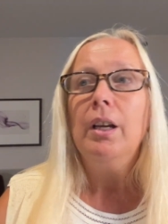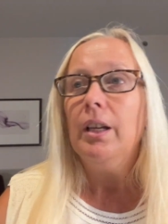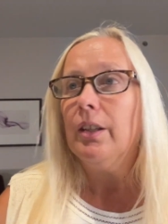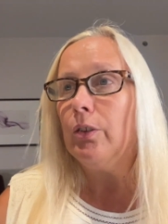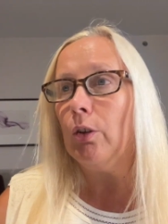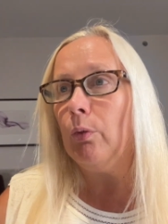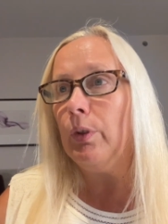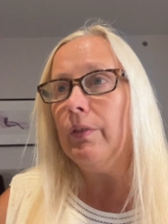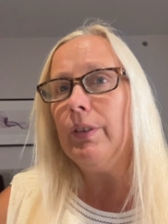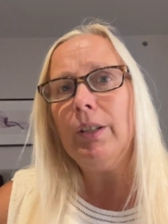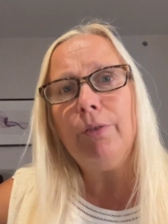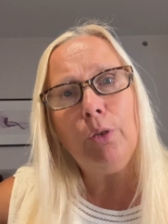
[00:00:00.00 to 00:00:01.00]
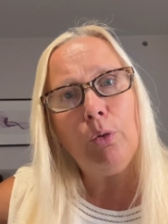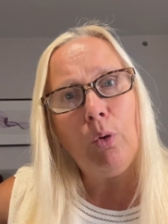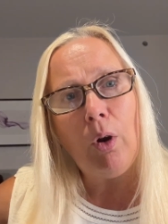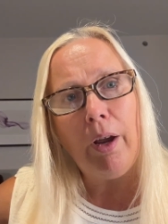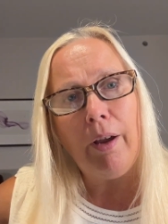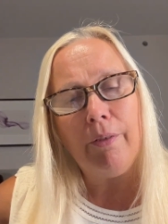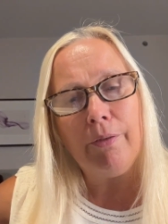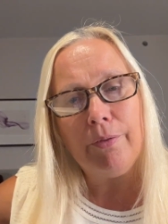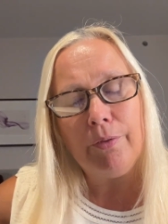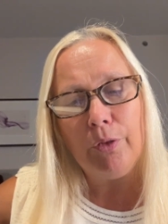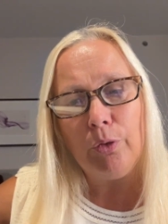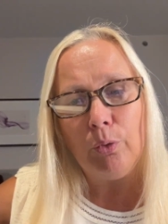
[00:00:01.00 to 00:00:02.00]
So even if you have
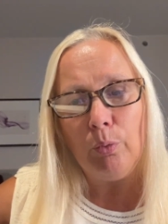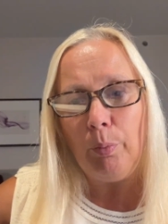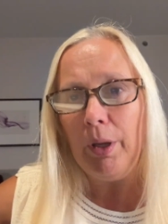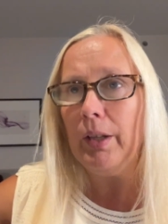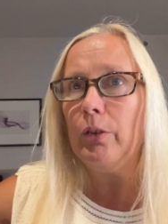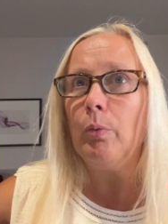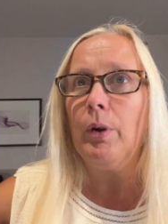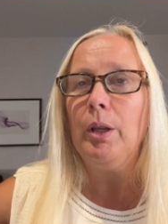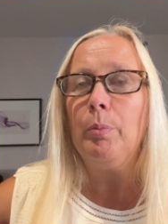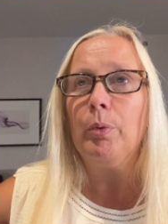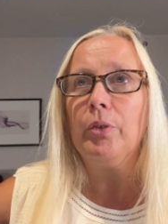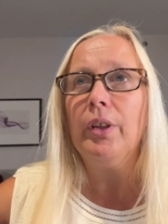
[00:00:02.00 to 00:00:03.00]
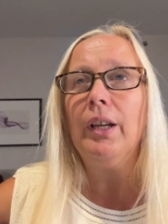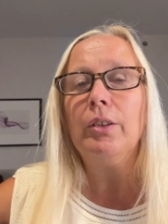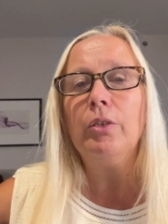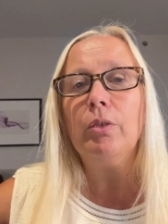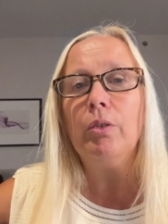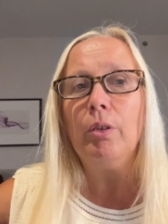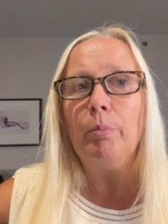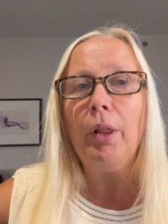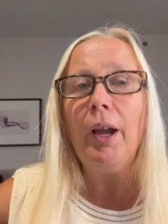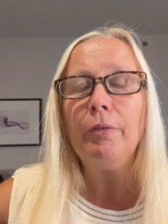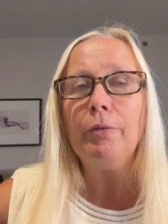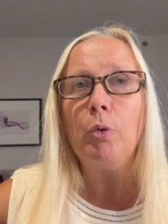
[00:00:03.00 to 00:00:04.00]
to pay 20% to the
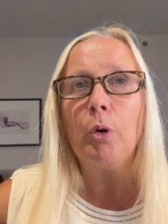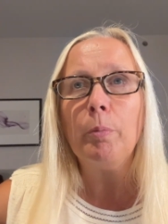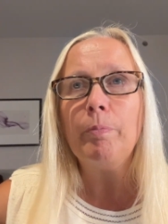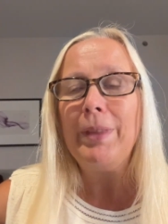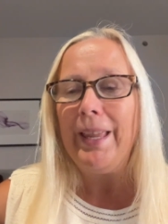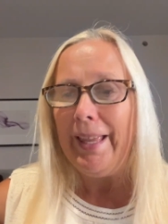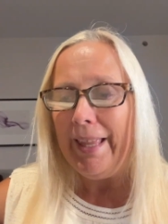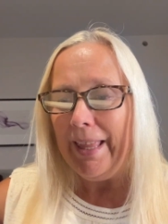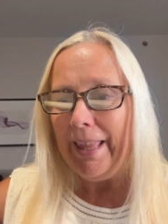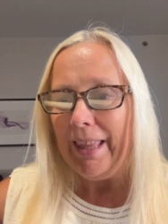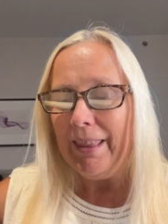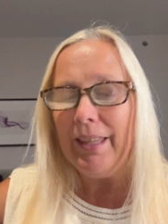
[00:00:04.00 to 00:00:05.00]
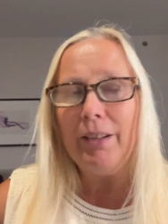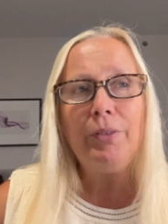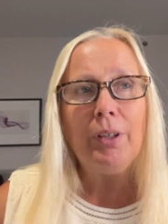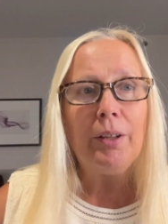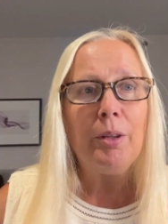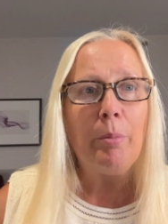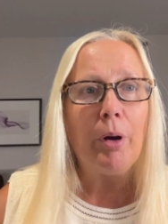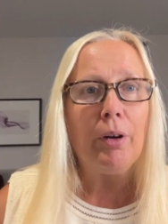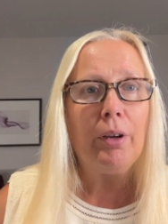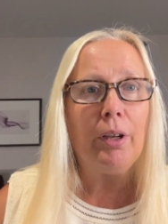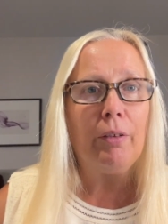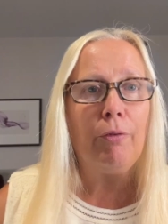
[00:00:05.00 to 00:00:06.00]
platform, they've done the
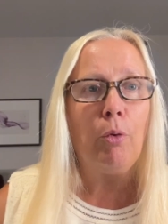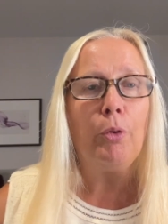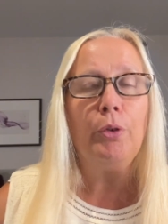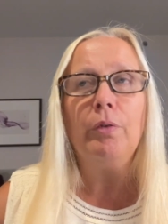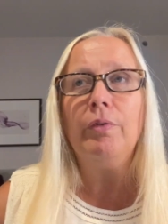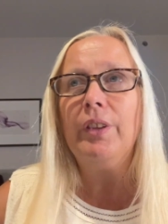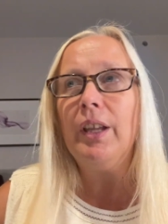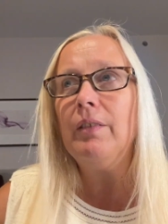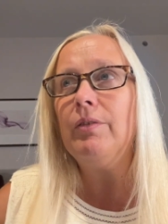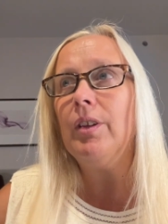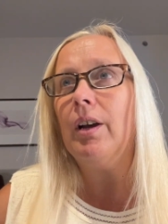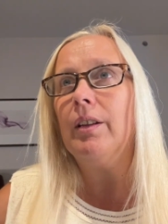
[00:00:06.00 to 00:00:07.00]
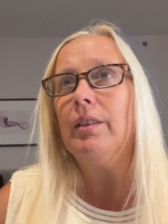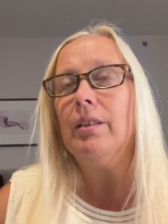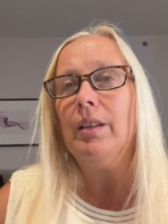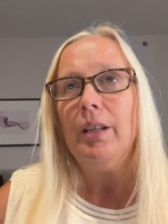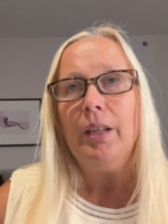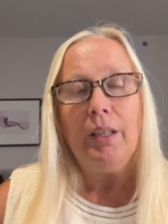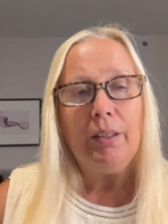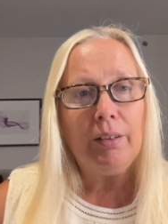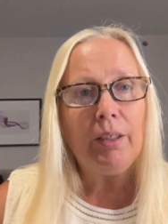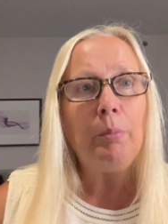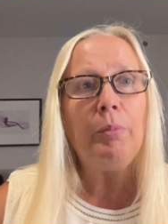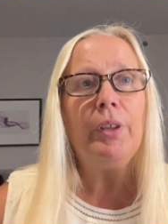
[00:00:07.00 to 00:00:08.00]
marketing for you. They've done
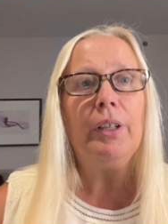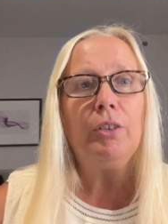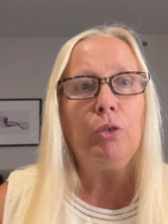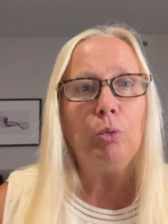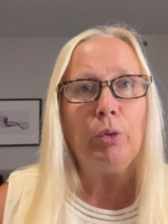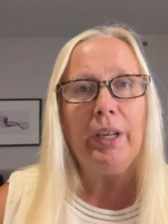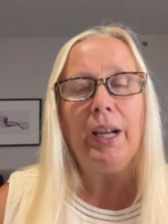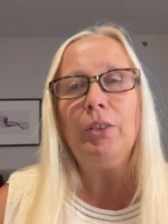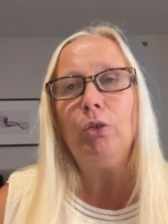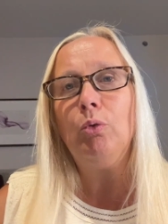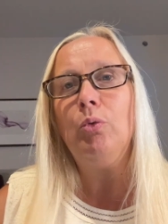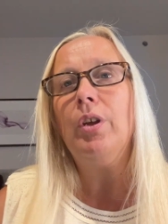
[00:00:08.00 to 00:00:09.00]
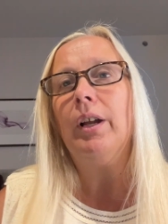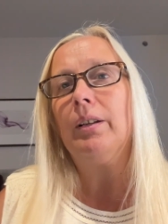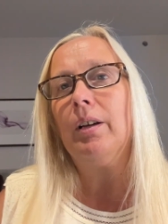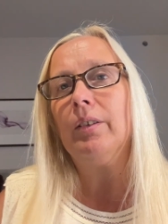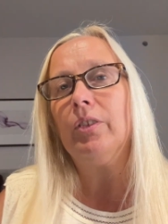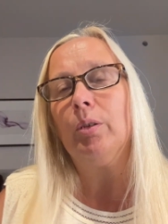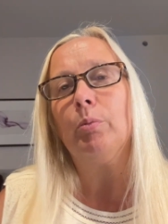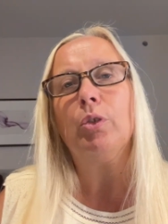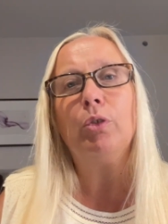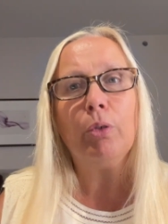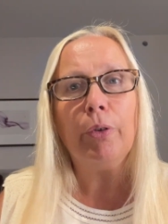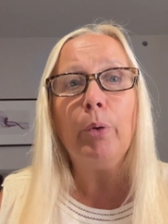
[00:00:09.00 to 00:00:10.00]
something to get you that customer.
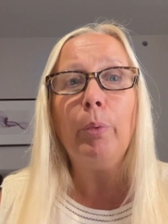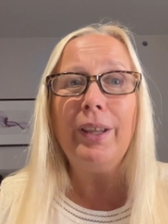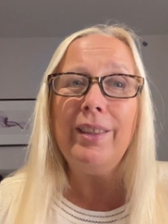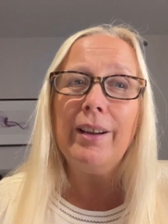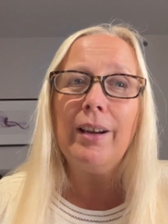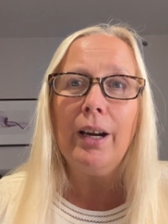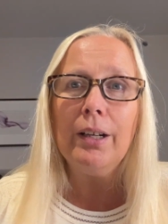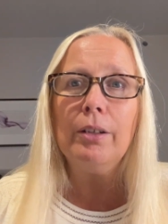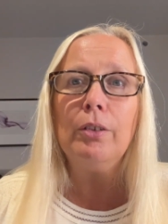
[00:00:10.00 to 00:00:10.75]
So in a way, they kind of